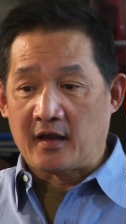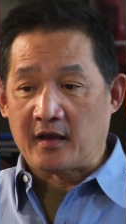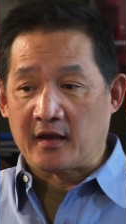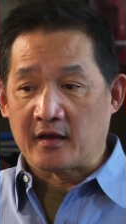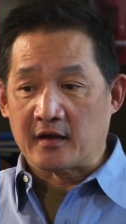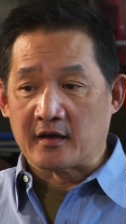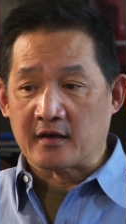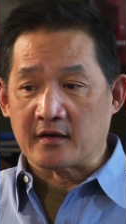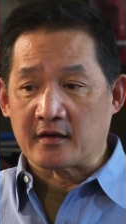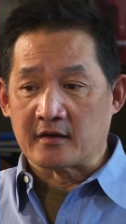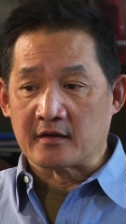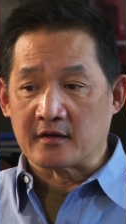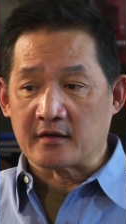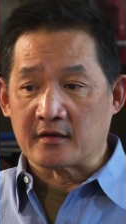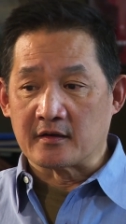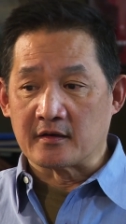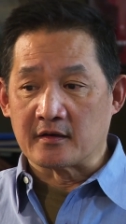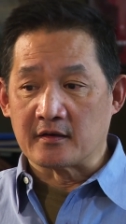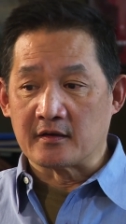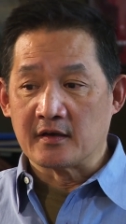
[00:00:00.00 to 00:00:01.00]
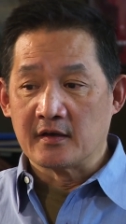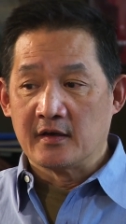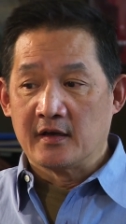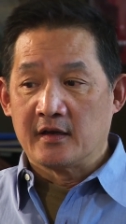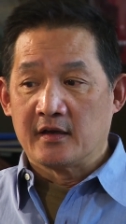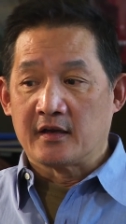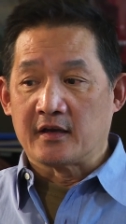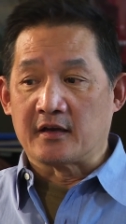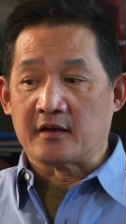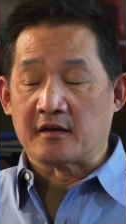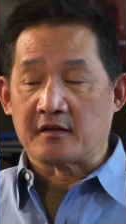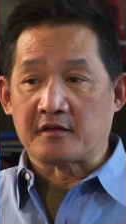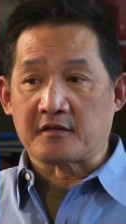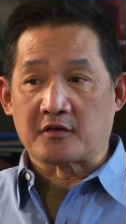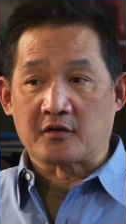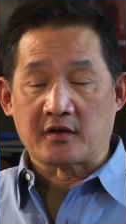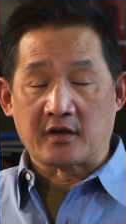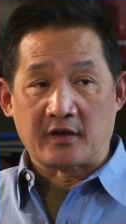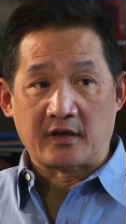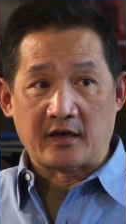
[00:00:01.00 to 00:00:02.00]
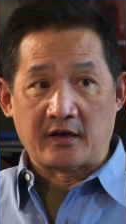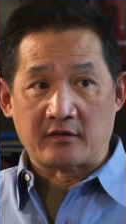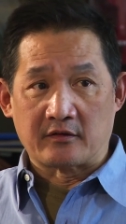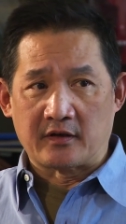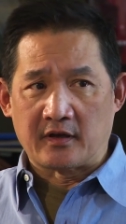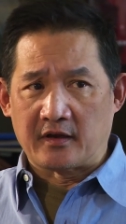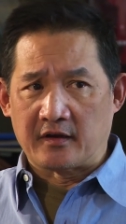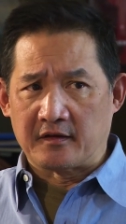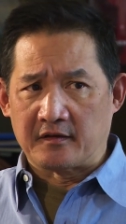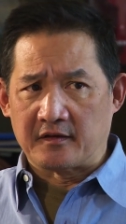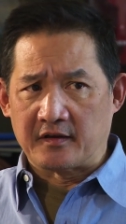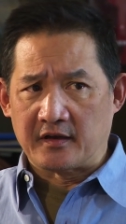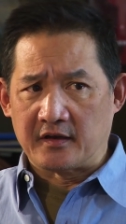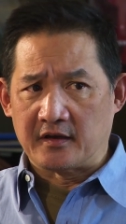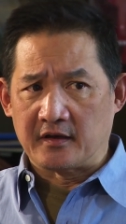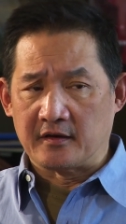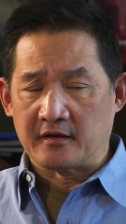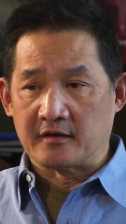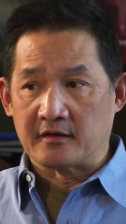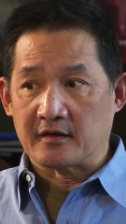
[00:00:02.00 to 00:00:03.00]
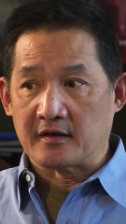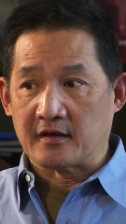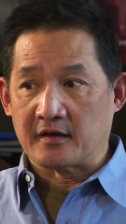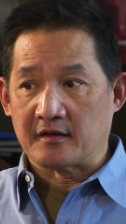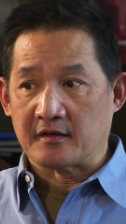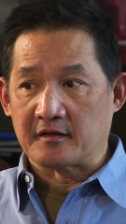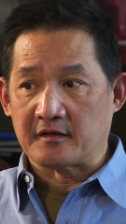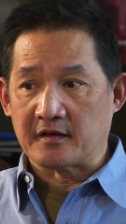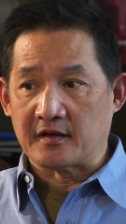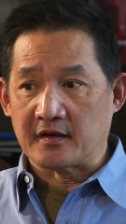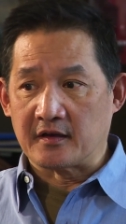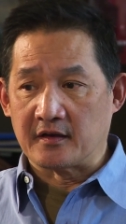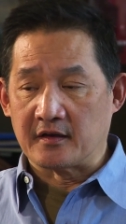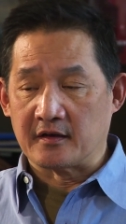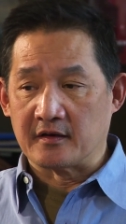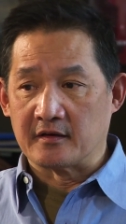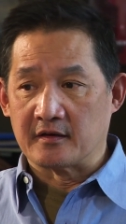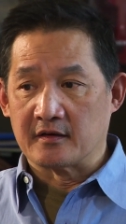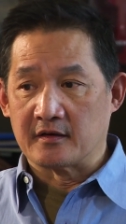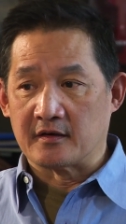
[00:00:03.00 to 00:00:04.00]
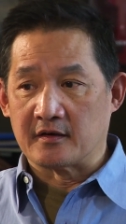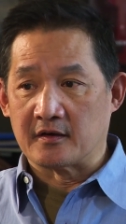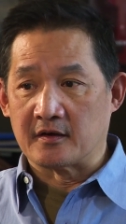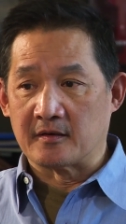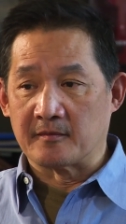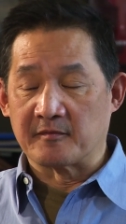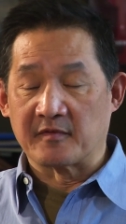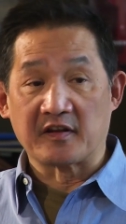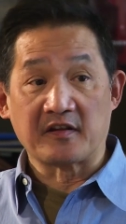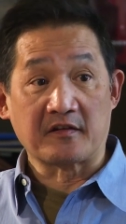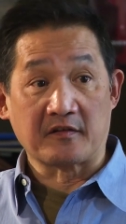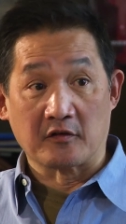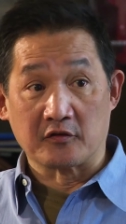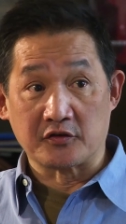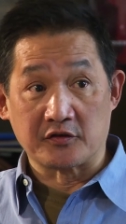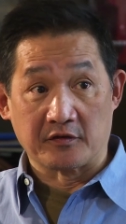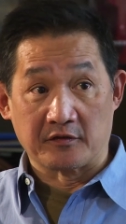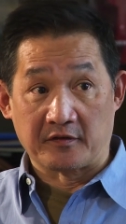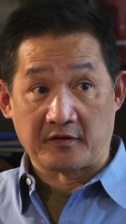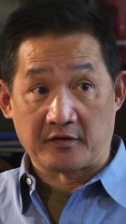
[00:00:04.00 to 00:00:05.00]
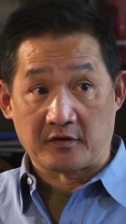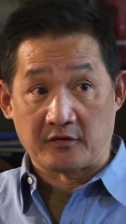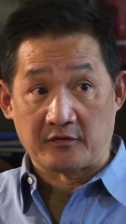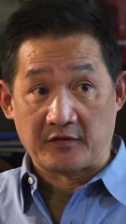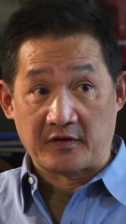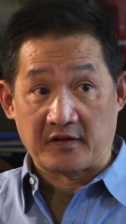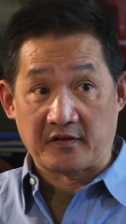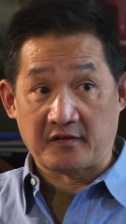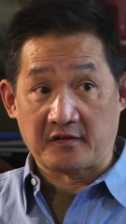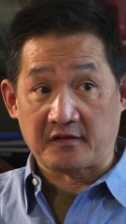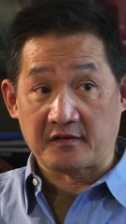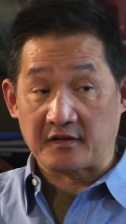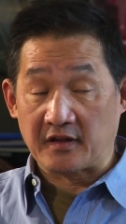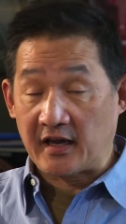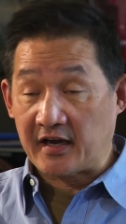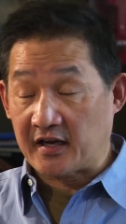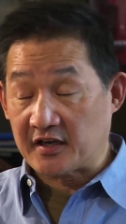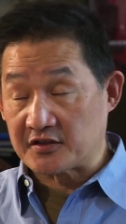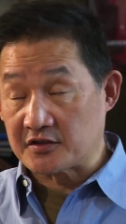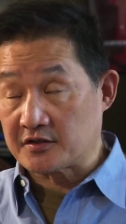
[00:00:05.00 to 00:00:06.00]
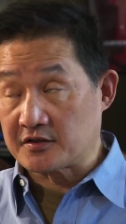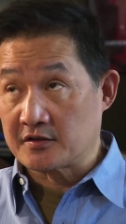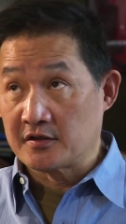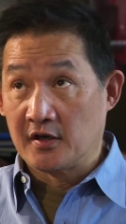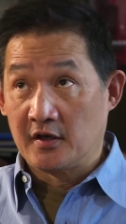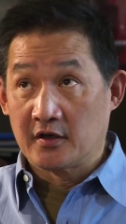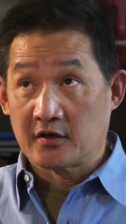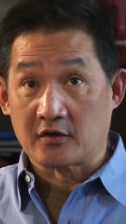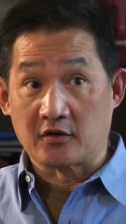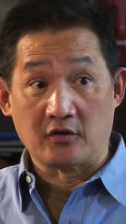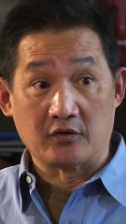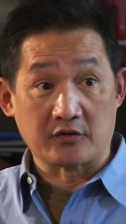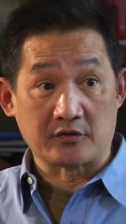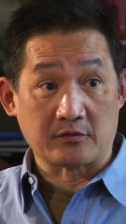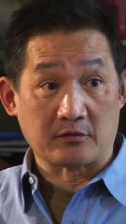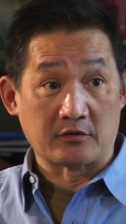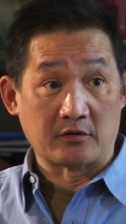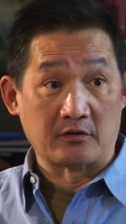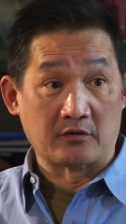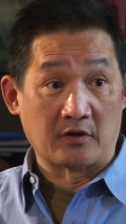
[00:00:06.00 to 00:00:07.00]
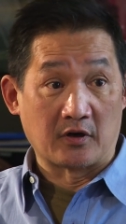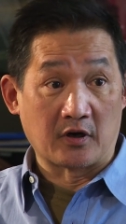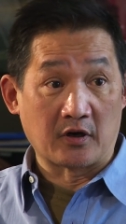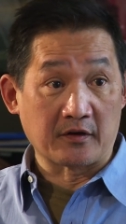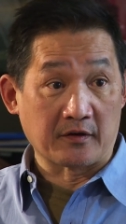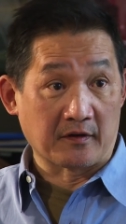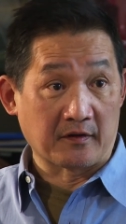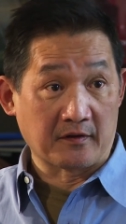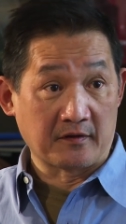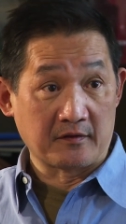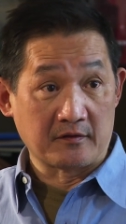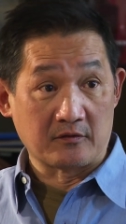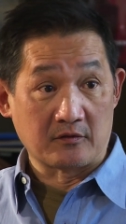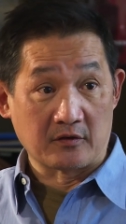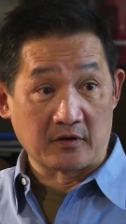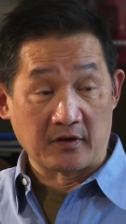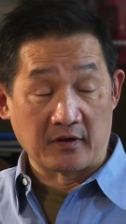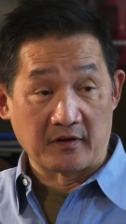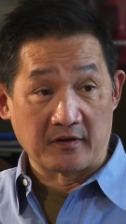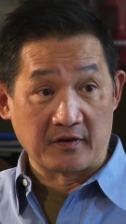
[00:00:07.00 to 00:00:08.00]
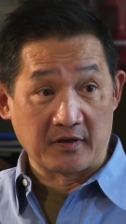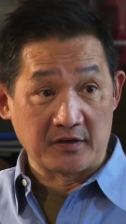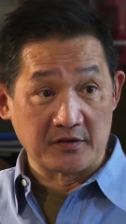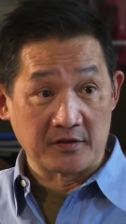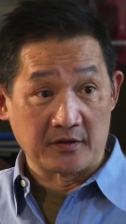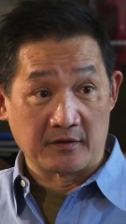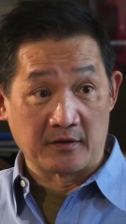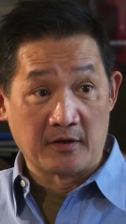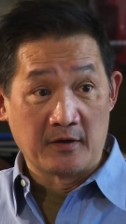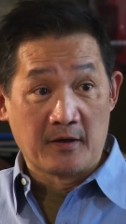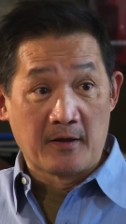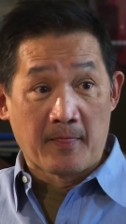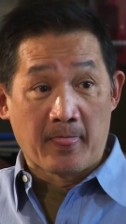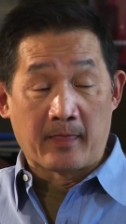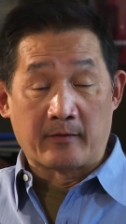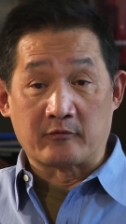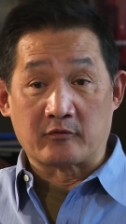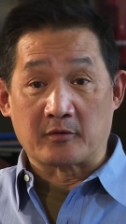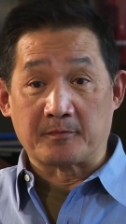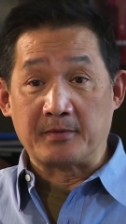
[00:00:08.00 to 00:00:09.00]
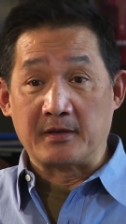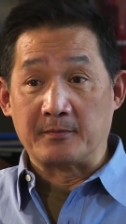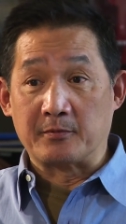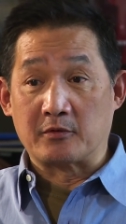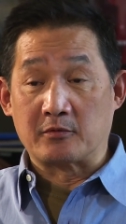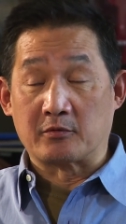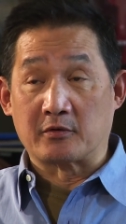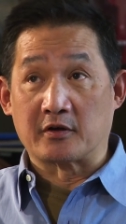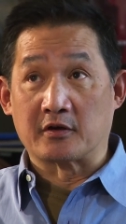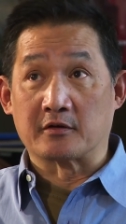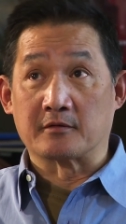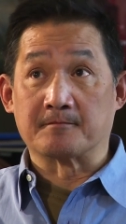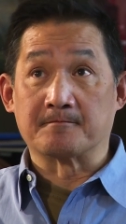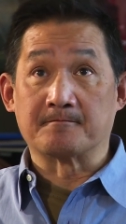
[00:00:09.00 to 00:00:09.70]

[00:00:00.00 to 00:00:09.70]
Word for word: and and it started out as a as a um, social service slash cultural arts organization, where people were